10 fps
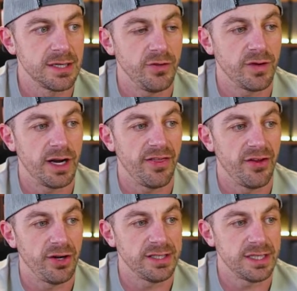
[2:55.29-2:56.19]
You've got
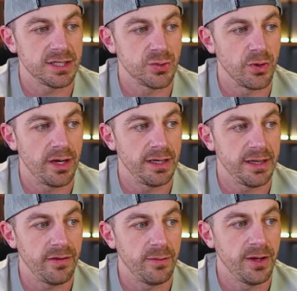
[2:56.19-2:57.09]
36 running
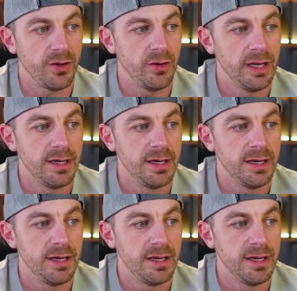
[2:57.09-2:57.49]
down the middle.